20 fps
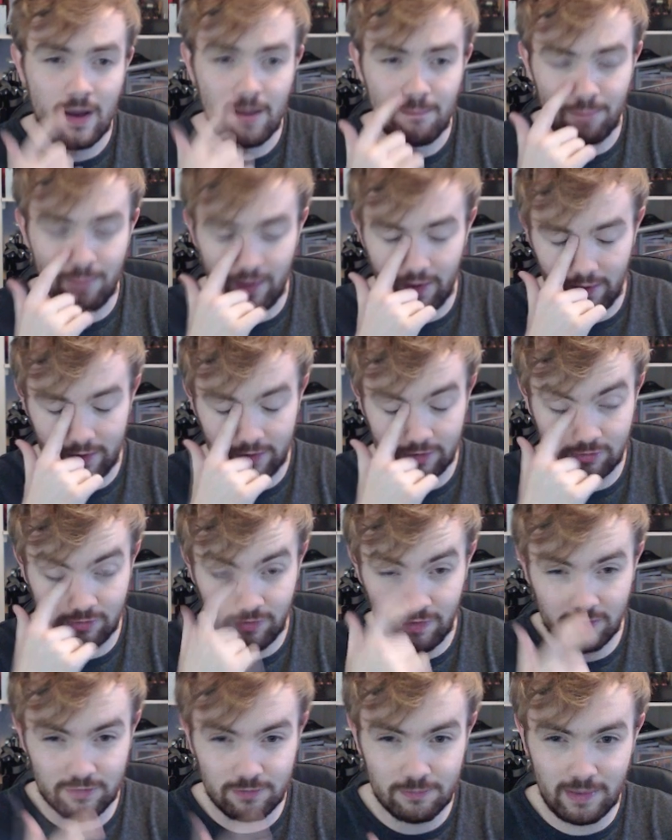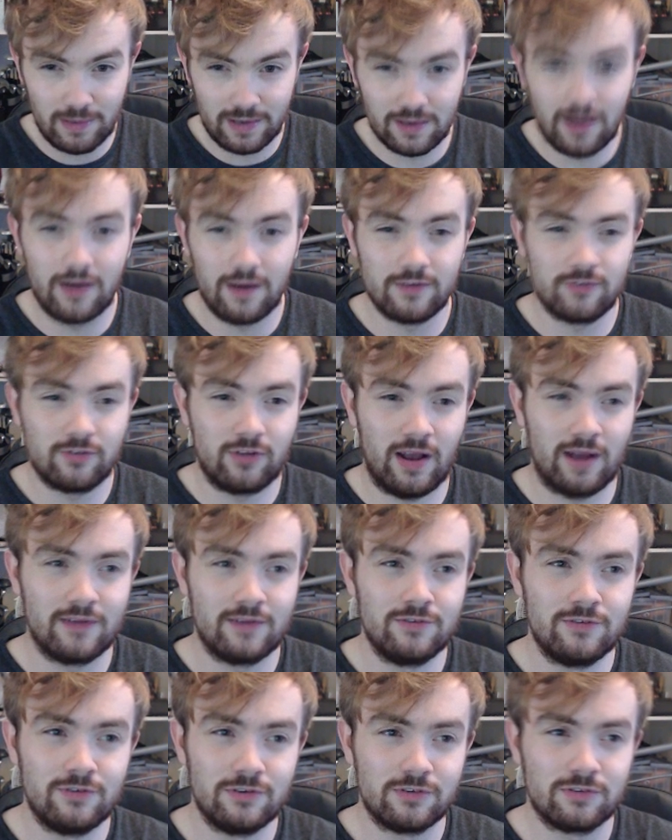but as far as Ming-Na's
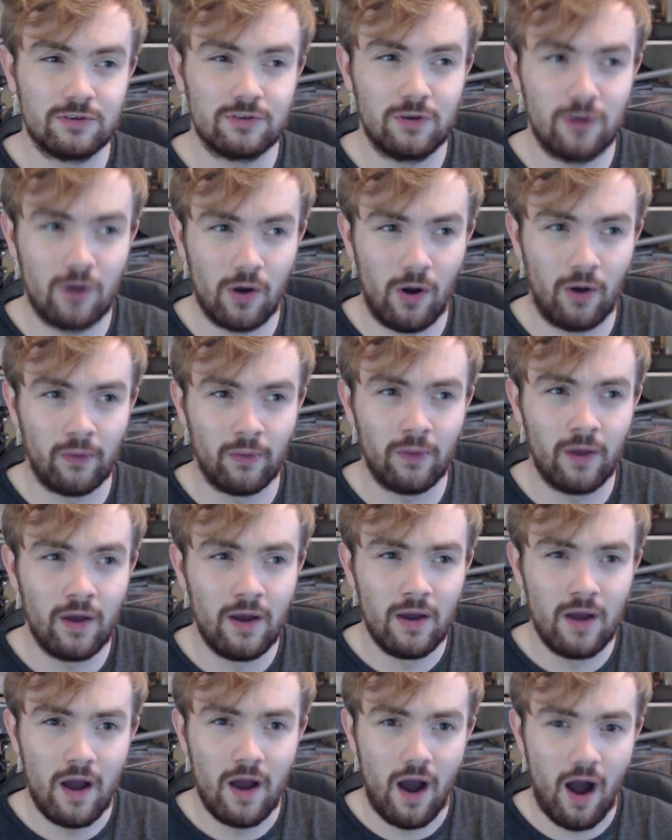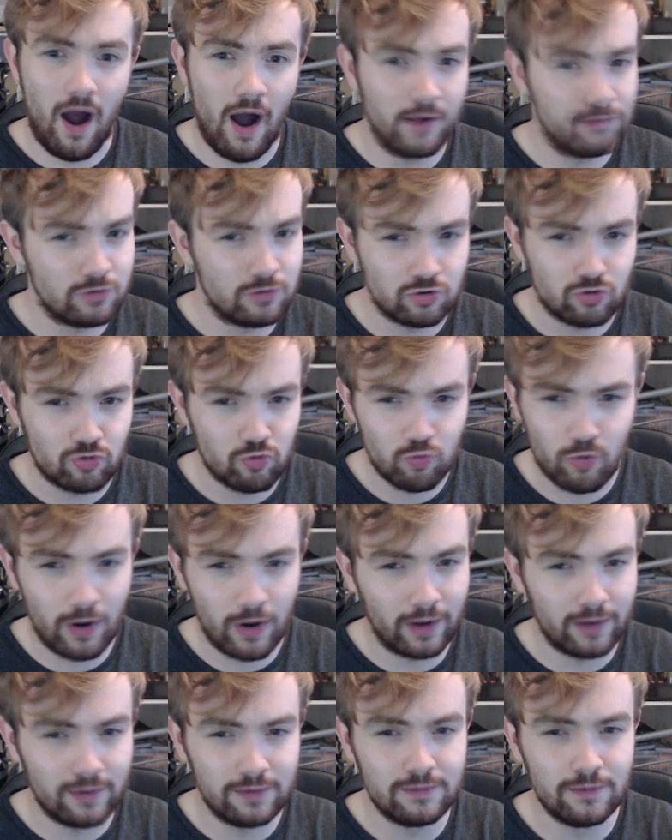challenge is gone, I'm just
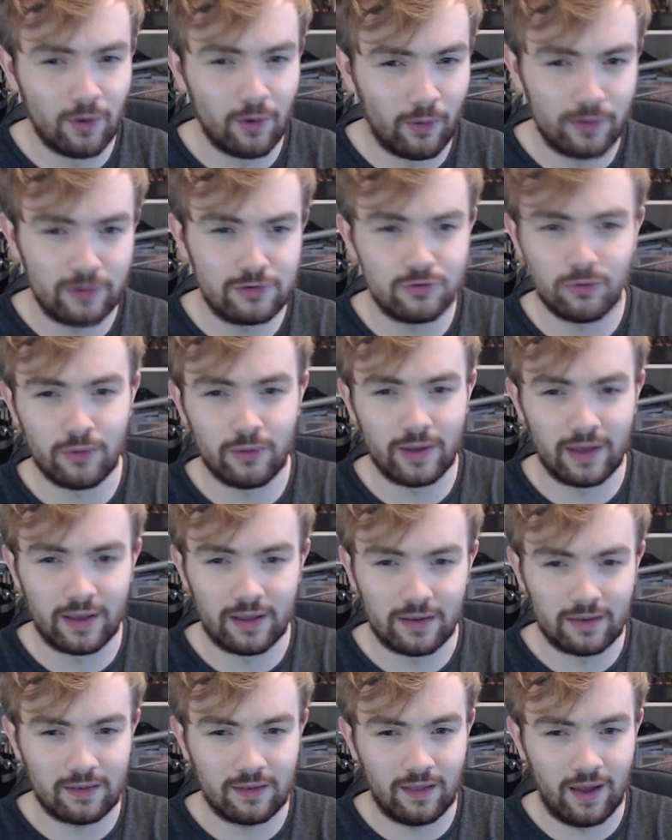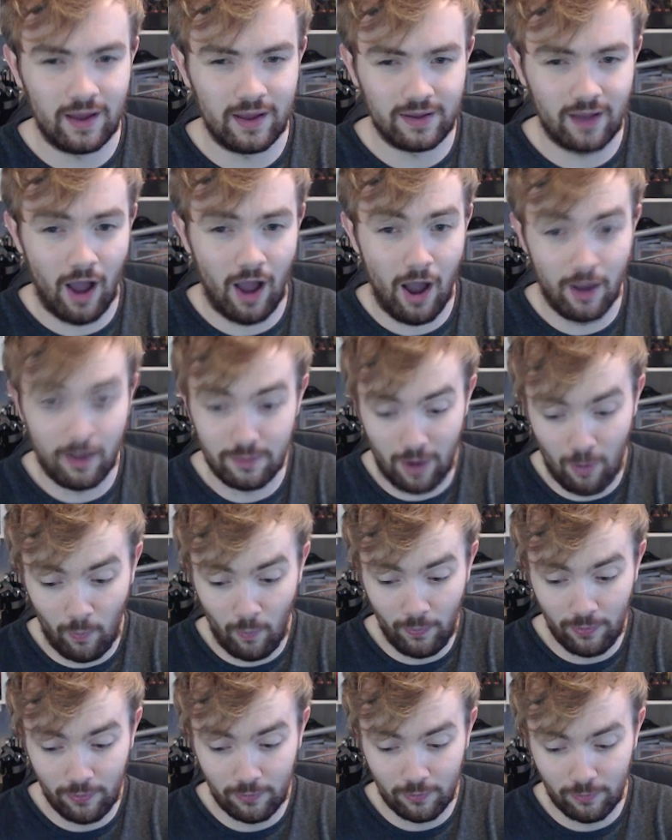really not enjoying it. Like, I
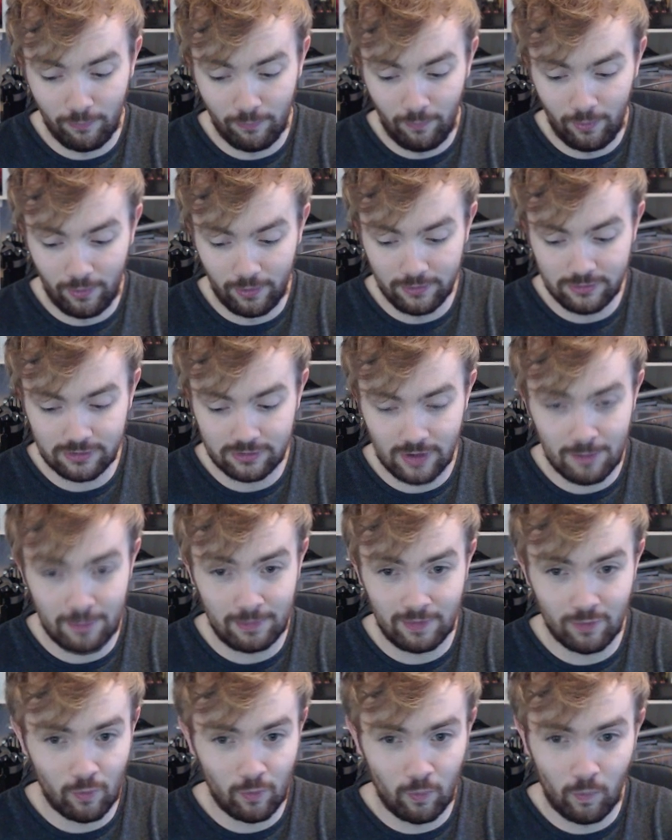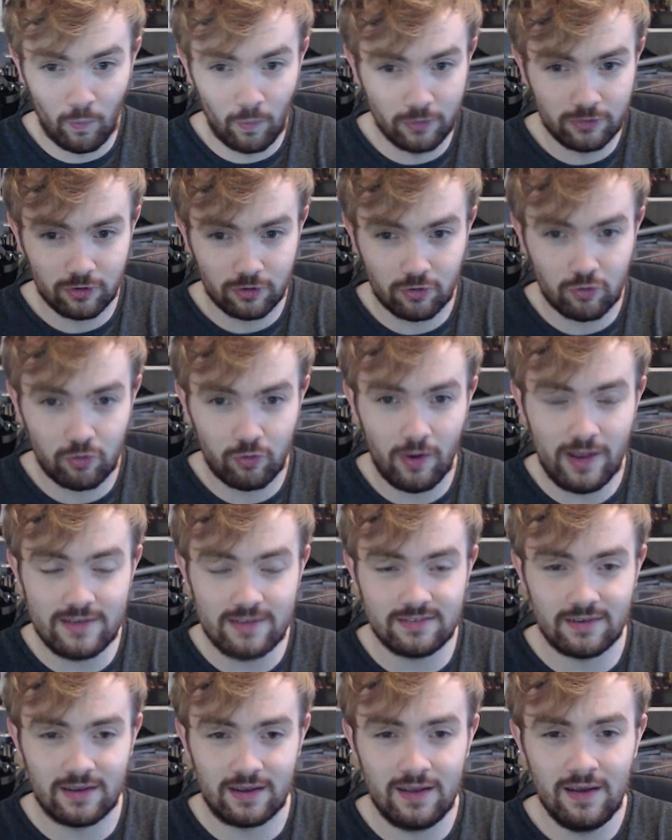want the rewards. I mean, the rewards are
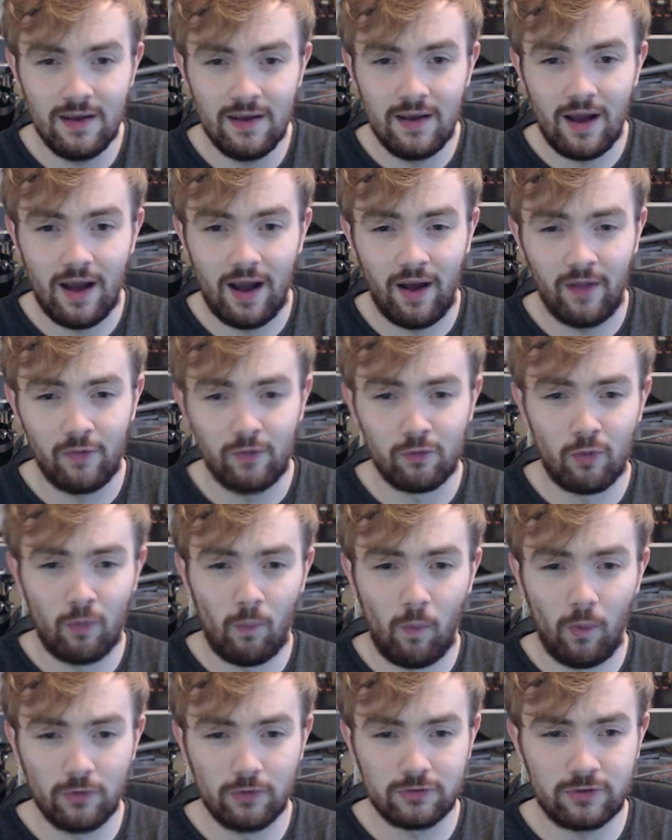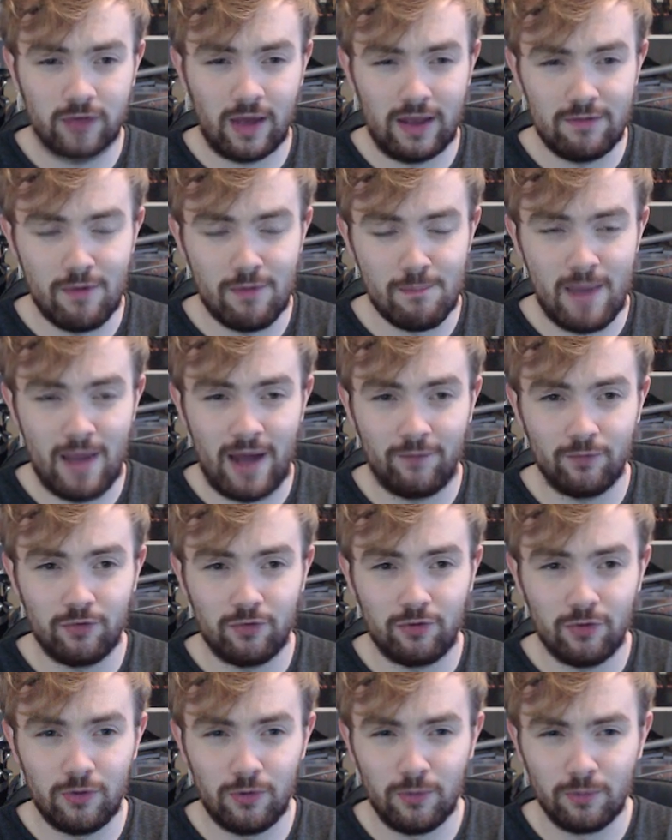crazy. The rewards kind of amount
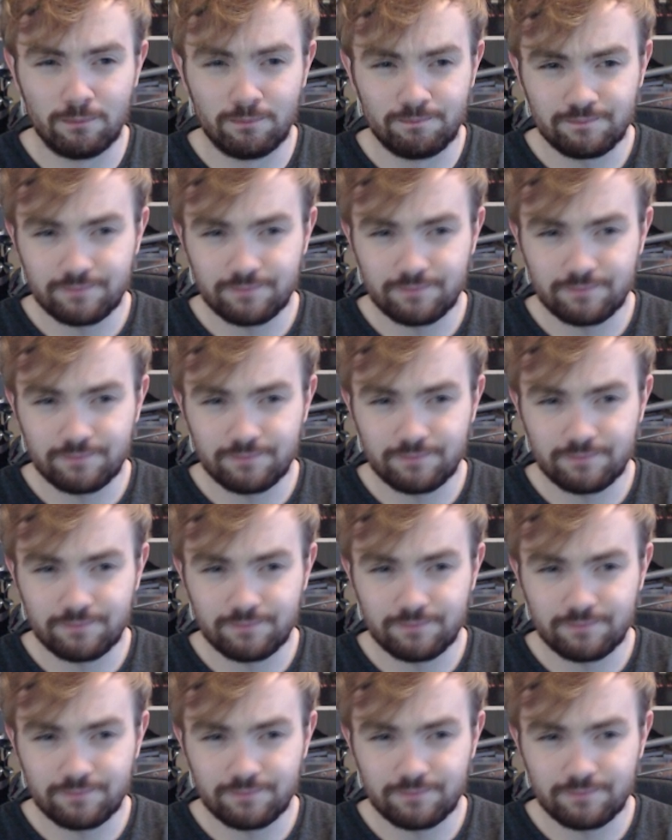to,